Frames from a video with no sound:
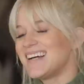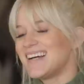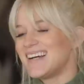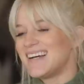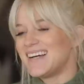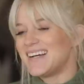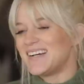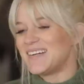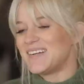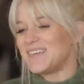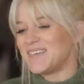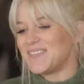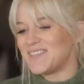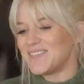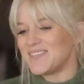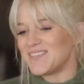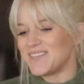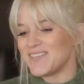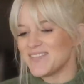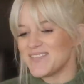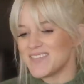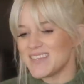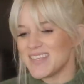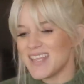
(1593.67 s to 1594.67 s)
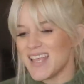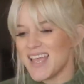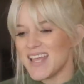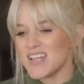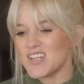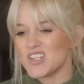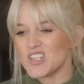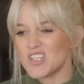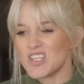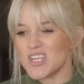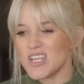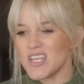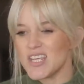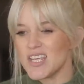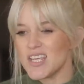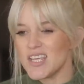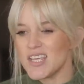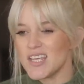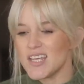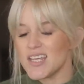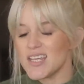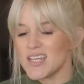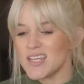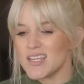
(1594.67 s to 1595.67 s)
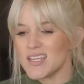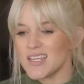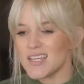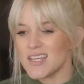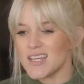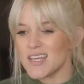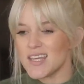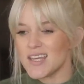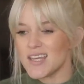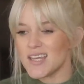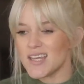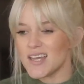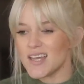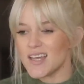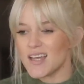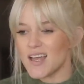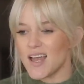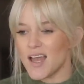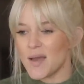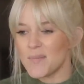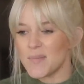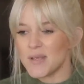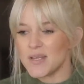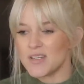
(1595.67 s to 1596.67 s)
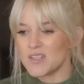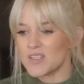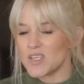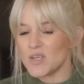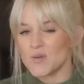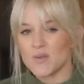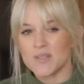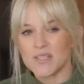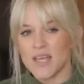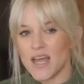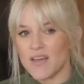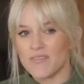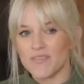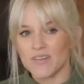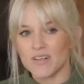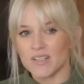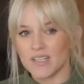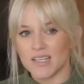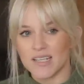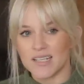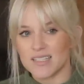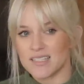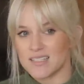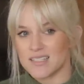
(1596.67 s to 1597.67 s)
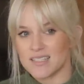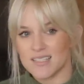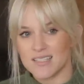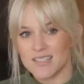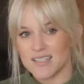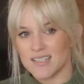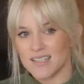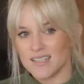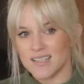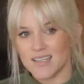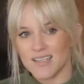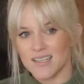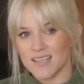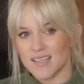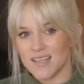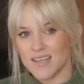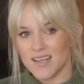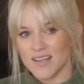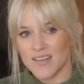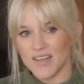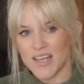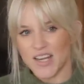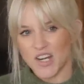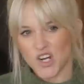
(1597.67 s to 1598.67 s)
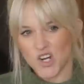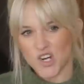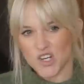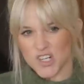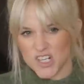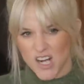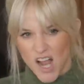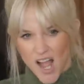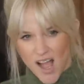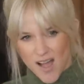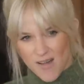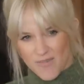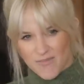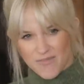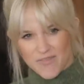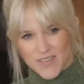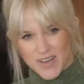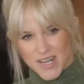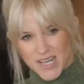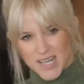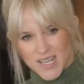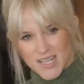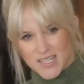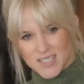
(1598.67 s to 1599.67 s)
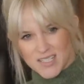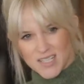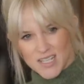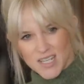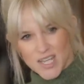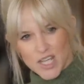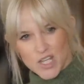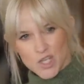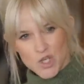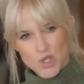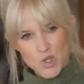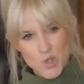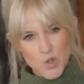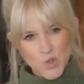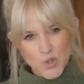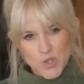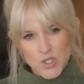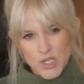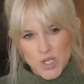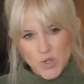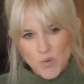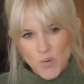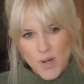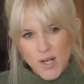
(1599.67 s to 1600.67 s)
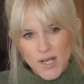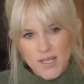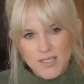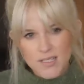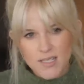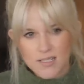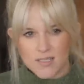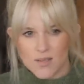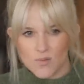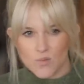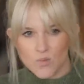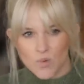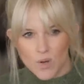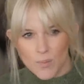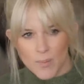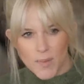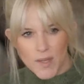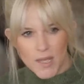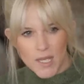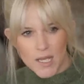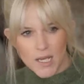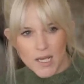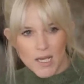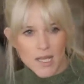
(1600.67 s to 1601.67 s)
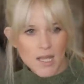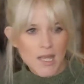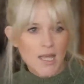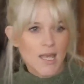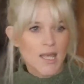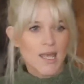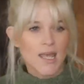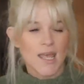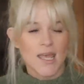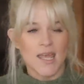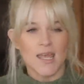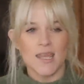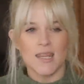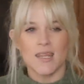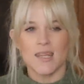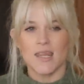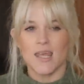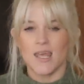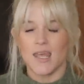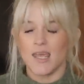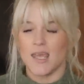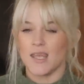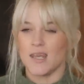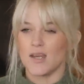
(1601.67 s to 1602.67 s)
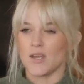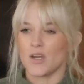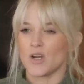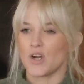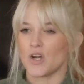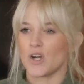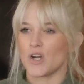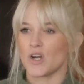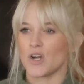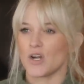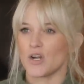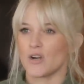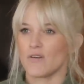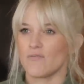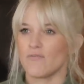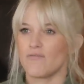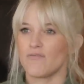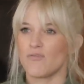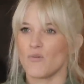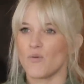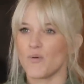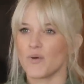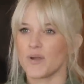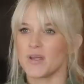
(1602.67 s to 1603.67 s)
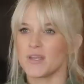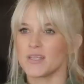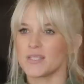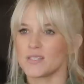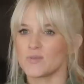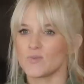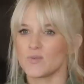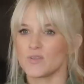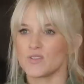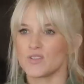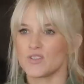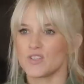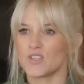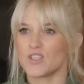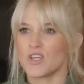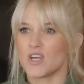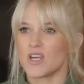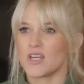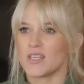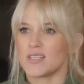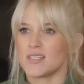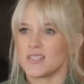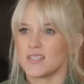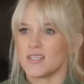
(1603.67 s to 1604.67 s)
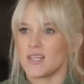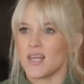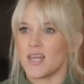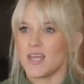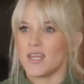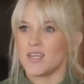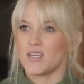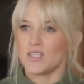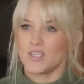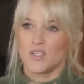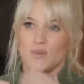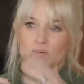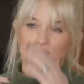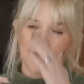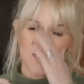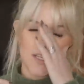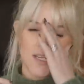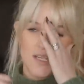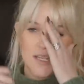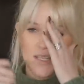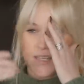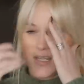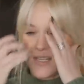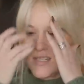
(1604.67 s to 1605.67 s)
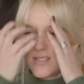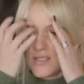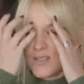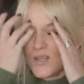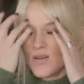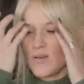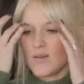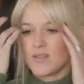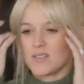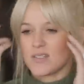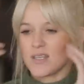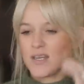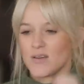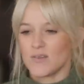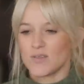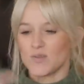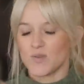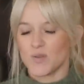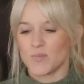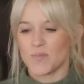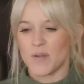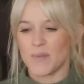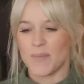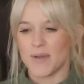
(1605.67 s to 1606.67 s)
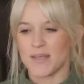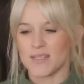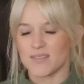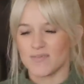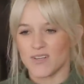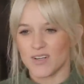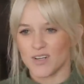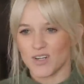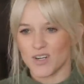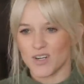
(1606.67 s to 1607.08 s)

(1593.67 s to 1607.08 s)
Um, and she, I mean, she was effortless like her mm. confidence and like who she was as a woman and then her voice was just like she was hitting these notes that I was with my best friend